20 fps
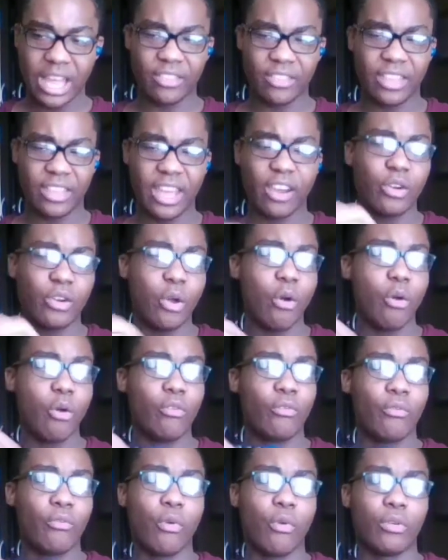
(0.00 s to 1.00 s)
they are known
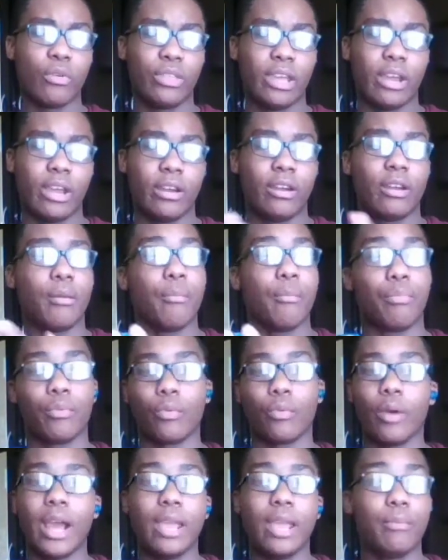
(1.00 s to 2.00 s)
for their
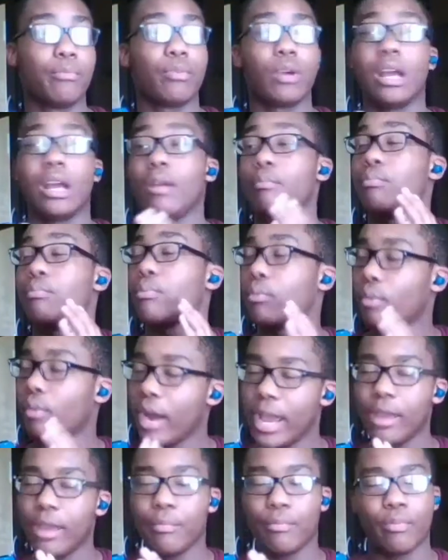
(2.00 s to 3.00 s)
bright
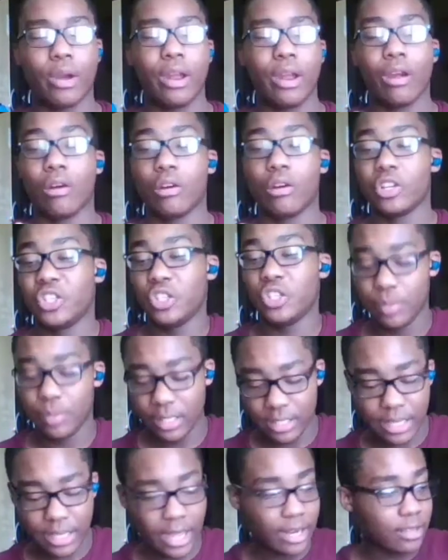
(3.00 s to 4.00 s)
RGB
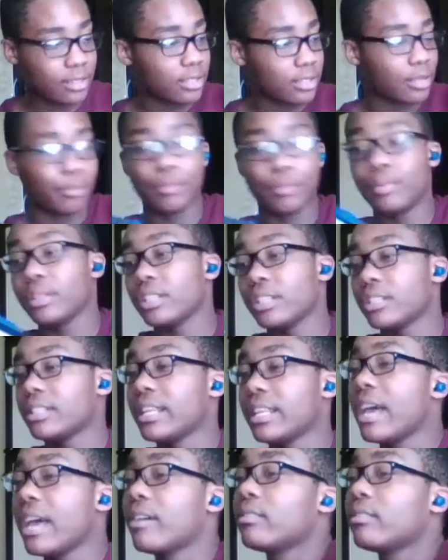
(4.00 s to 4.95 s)
settings. Put this down.